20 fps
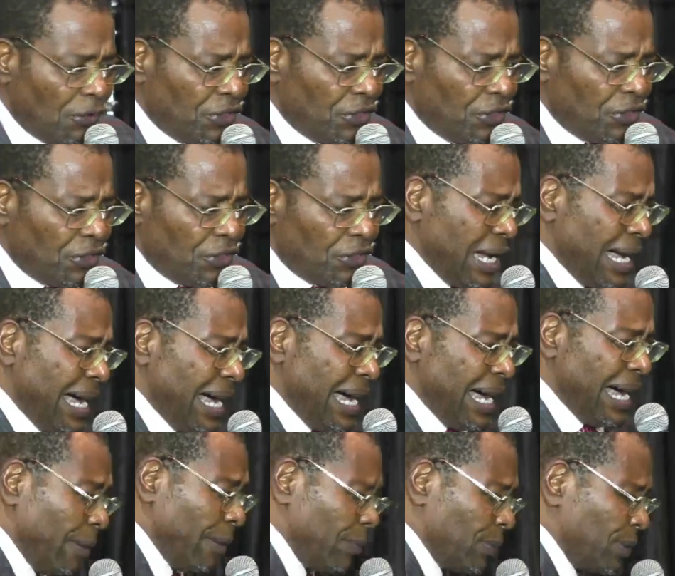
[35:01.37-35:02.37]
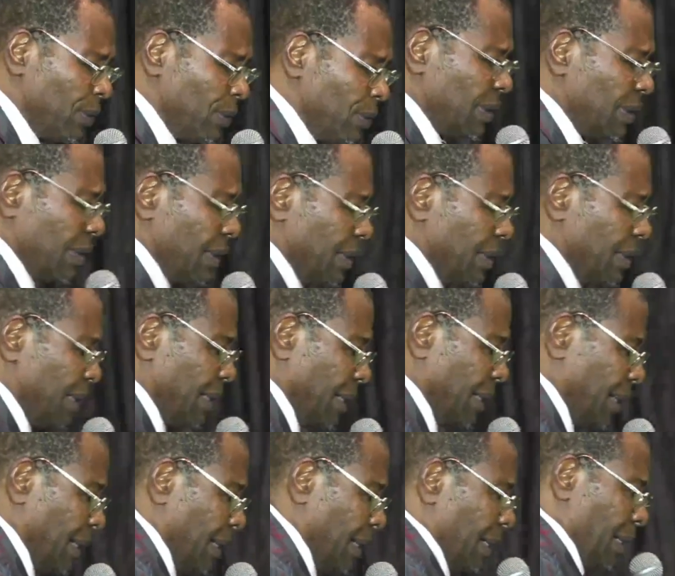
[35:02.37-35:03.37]
the tribes,
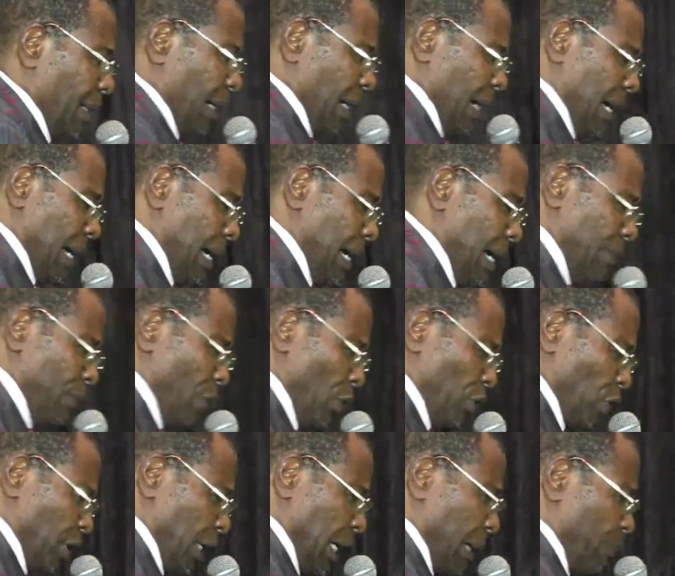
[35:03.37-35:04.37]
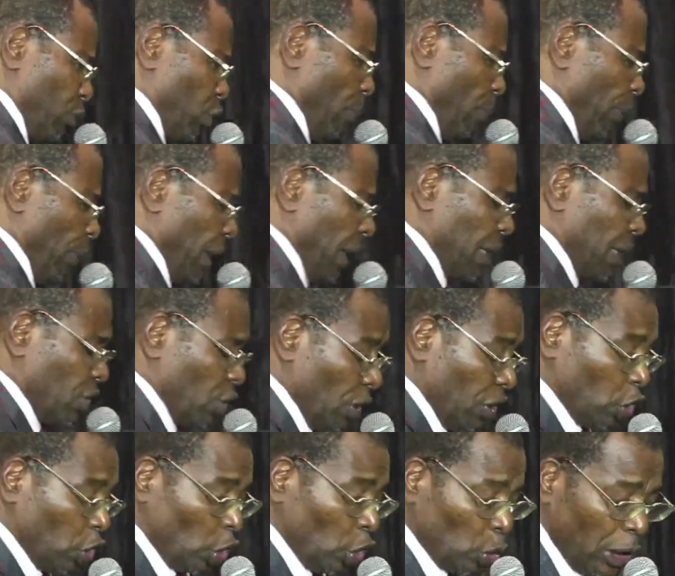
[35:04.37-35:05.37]
uh, Moses came to a place, sorry,
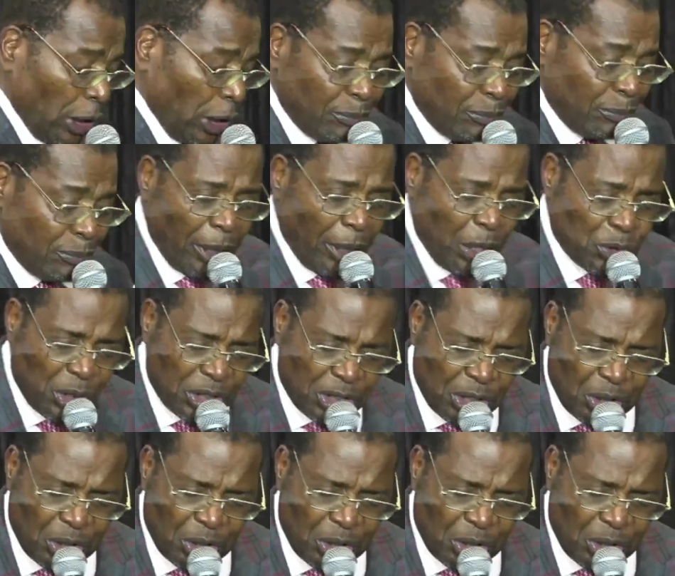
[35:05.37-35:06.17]
Joshua came to a place where he said